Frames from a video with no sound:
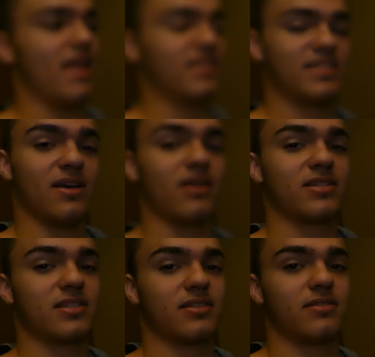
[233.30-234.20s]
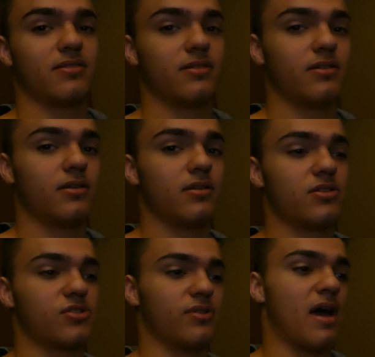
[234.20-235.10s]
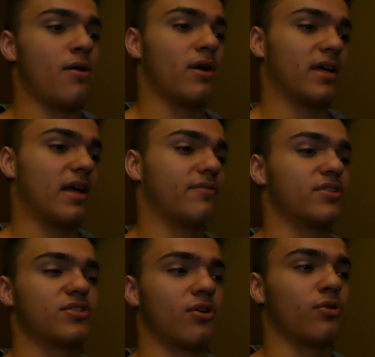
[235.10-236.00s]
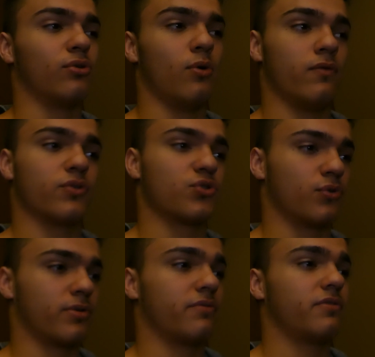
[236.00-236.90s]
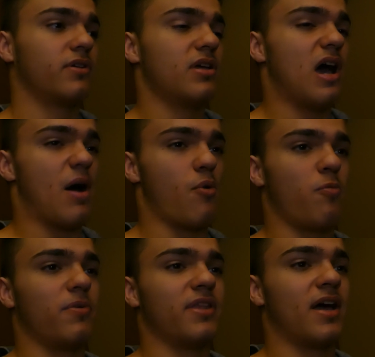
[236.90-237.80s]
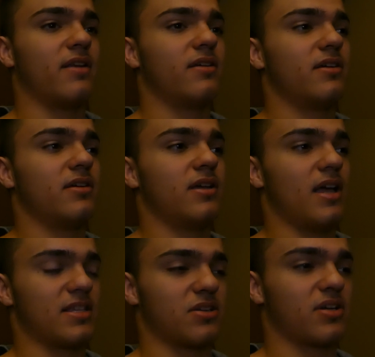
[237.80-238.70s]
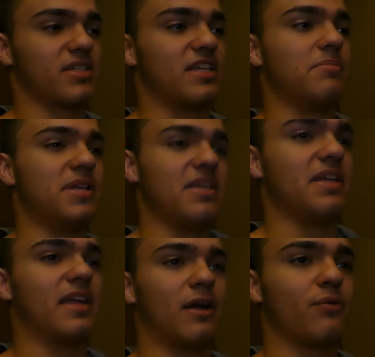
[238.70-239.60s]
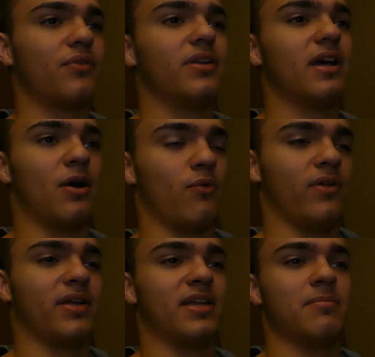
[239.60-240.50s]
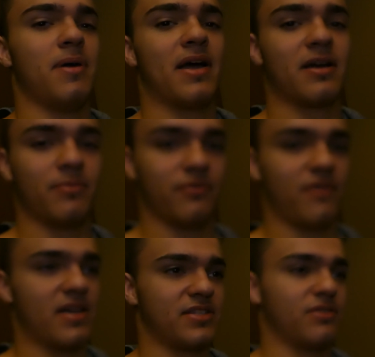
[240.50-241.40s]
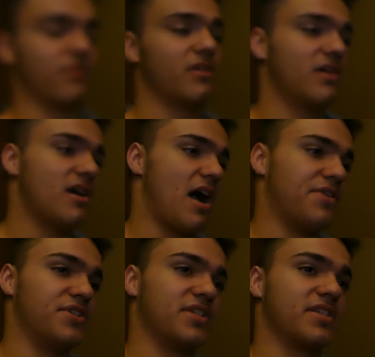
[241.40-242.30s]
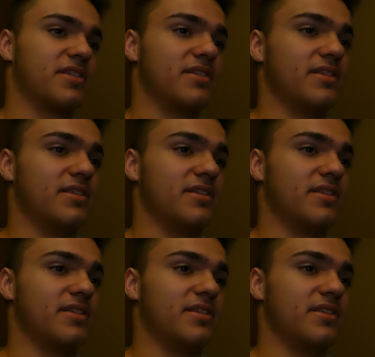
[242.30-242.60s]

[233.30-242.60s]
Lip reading: It sucks. So now I kind of have to start all over, sort of. I'm hoping that as long as I keep taking care of it, I can get back up to faster. I just